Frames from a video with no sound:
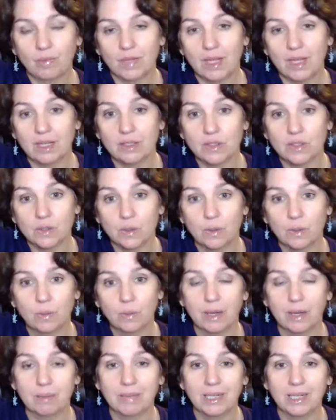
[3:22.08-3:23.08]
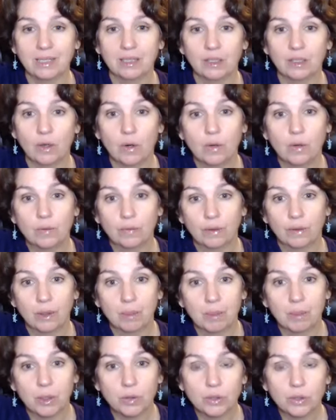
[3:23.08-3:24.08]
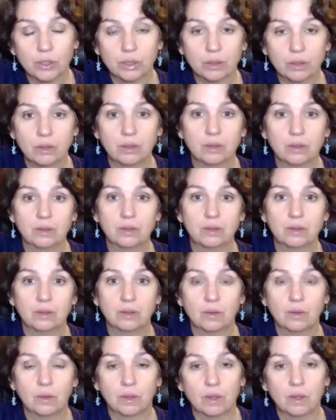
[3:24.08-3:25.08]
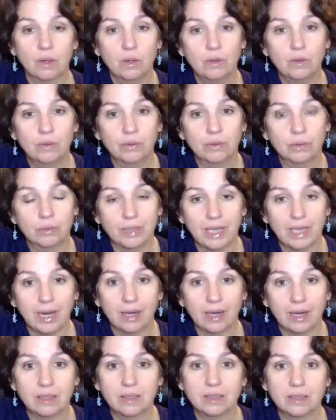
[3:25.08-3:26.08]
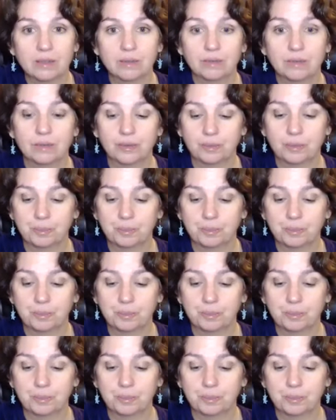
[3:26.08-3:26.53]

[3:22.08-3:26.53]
And so I might get over emotional or overreactive.